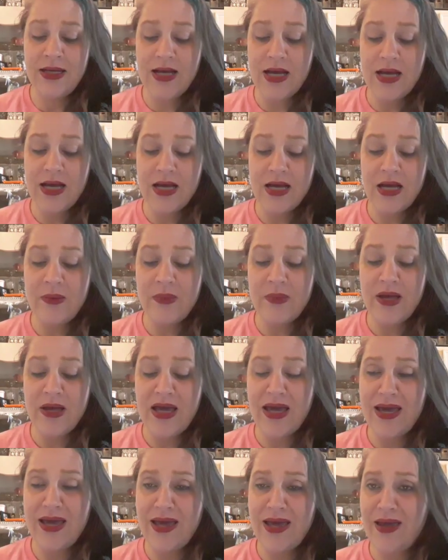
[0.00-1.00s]
um,
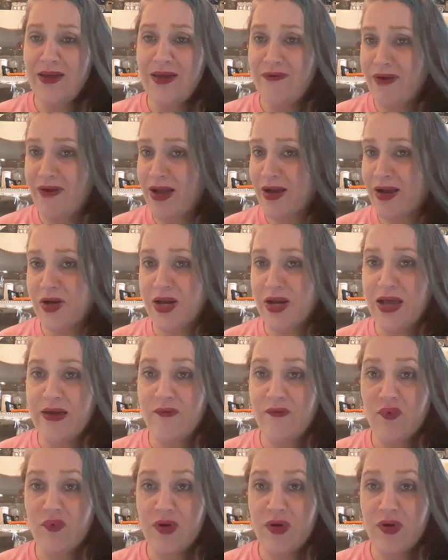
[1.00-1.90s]
if I could have